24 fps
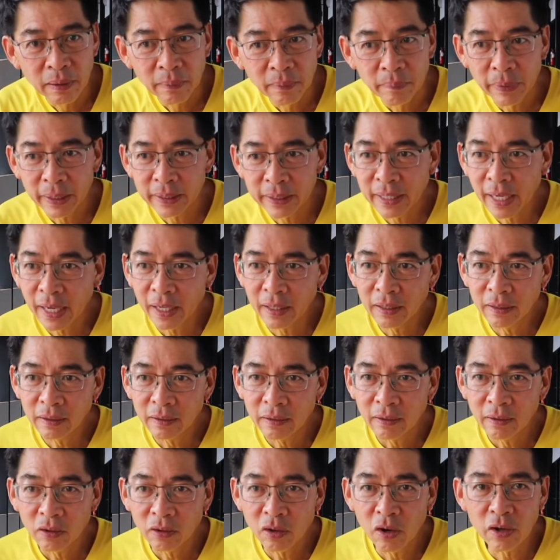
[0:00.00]
But then
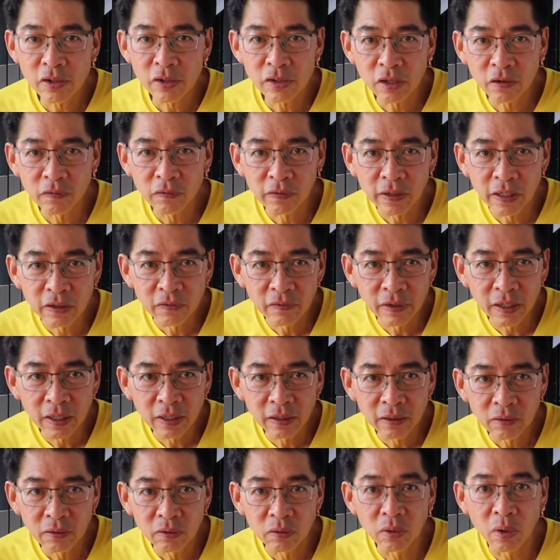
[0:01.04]
cost of
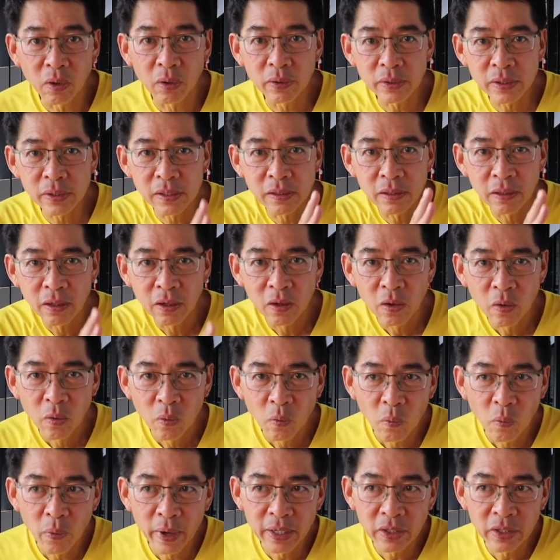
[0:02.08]
living rose,
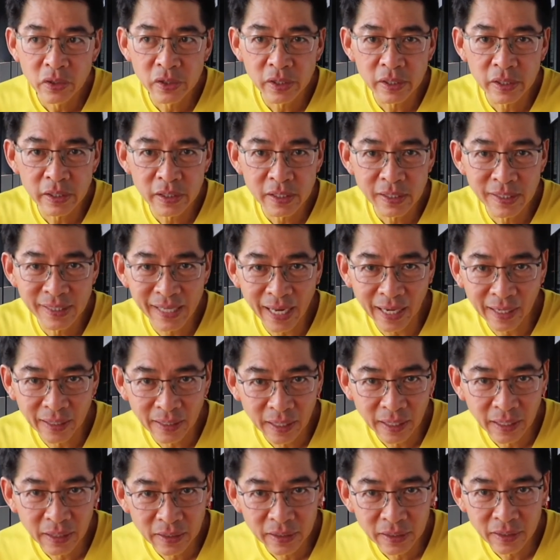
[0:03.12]
wages
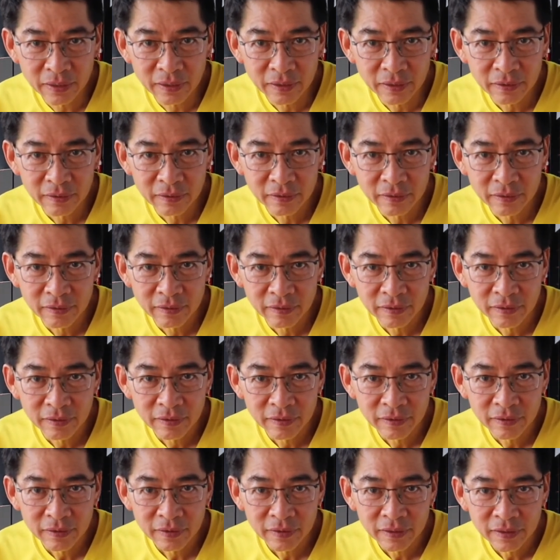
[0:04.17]
stagnated.
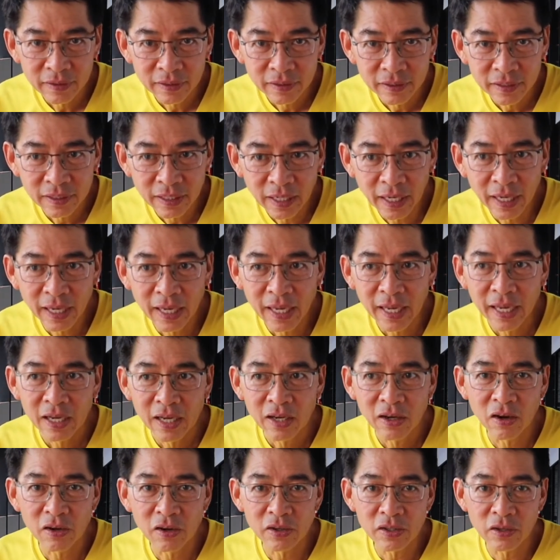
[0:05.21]
Okay.
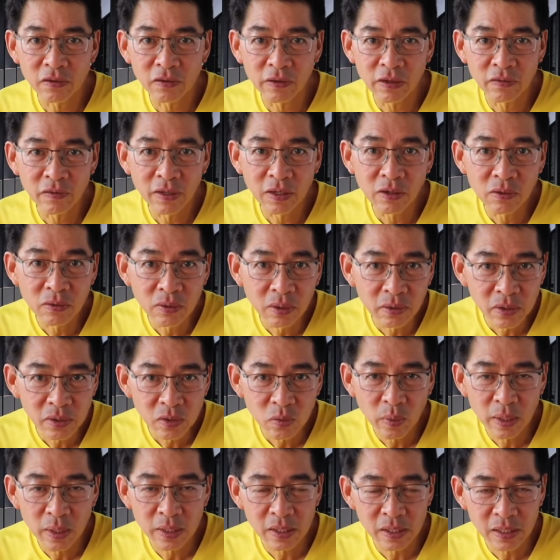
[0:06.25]
Cost of living rose,
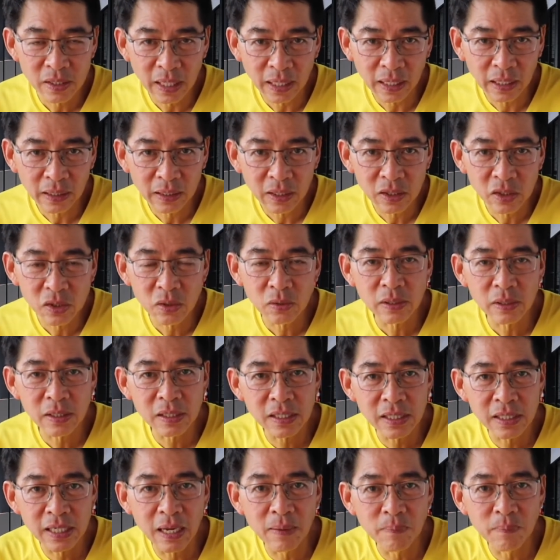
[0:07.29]
wages stagnated. So the
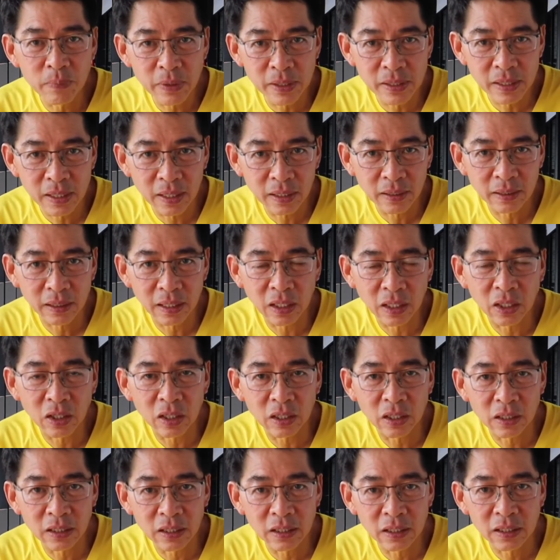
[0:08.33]
same person in
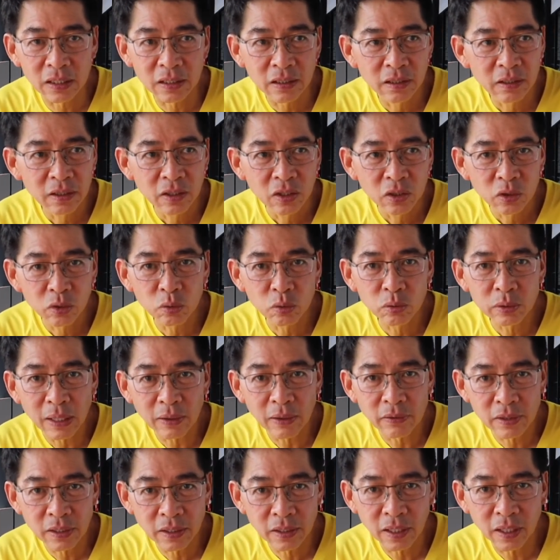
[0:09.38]
the year
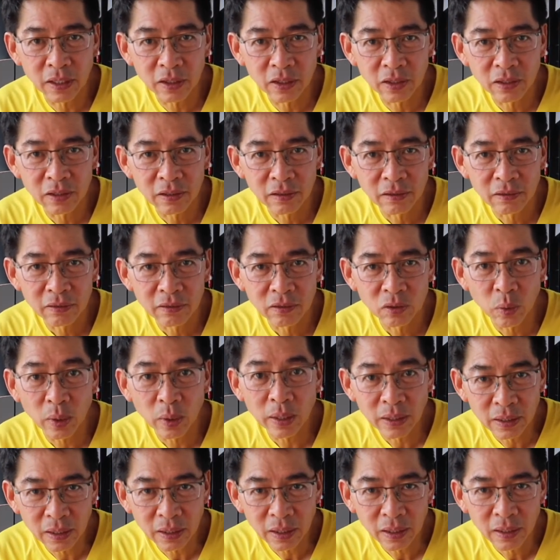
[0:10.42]

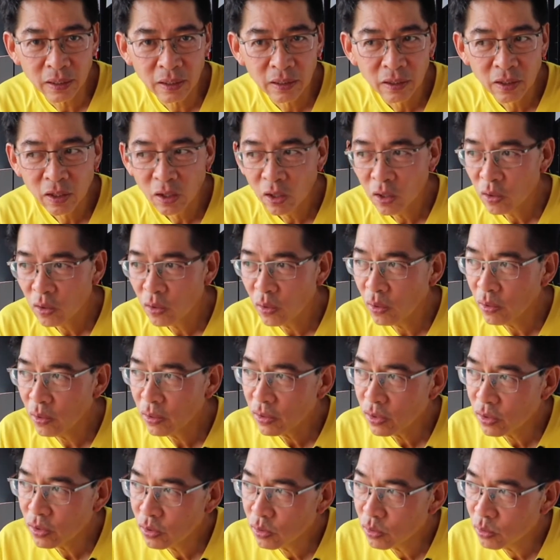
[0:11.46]
2020
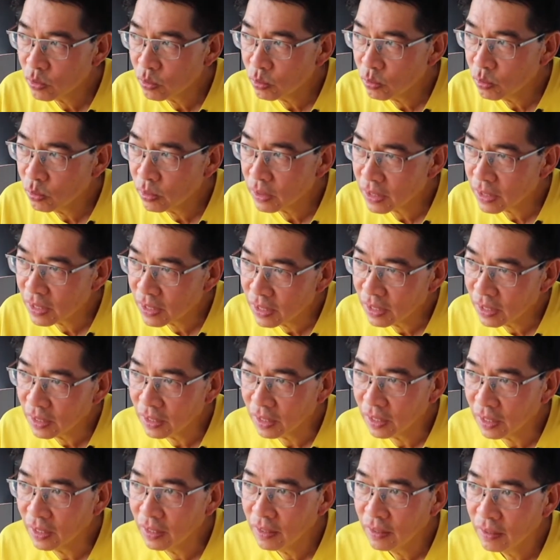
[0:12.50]
goes to the
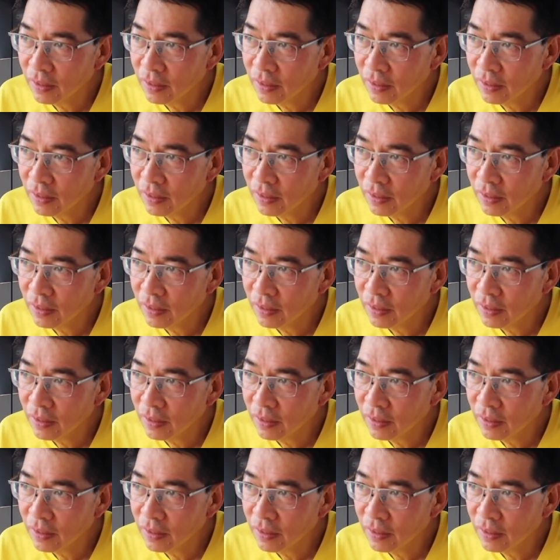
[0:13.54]
city,